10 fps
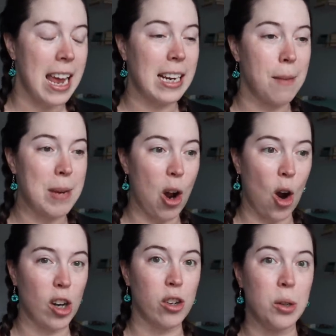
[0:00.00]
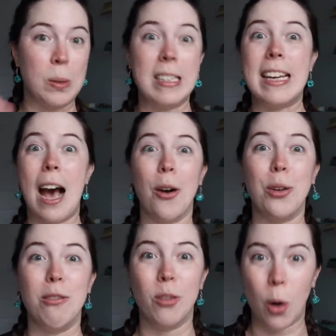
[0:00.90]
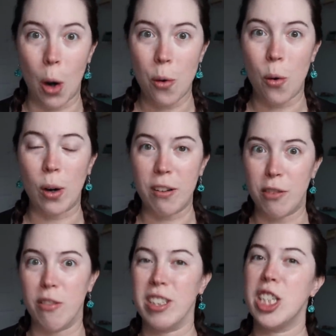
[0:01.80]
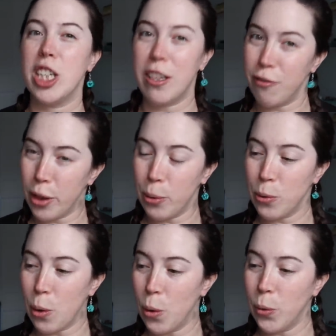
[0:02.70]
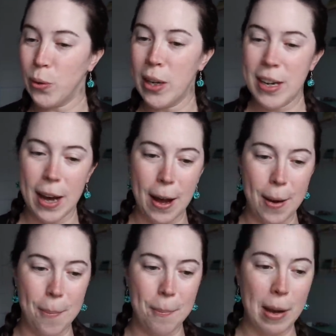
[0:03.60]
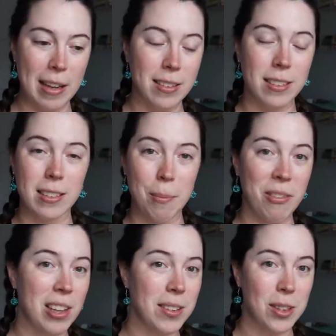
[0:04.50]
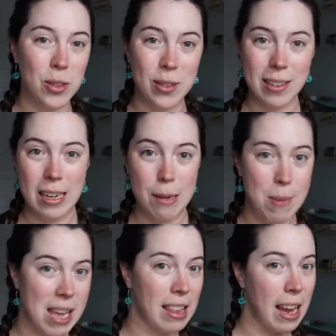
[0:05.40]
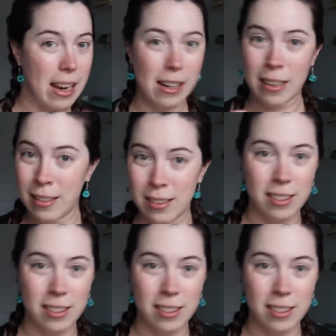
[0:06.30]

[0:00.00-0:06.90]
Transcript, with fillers: It can be hard to see how you've grown or if you've achieved those goals, um, but some of this is just gonna be like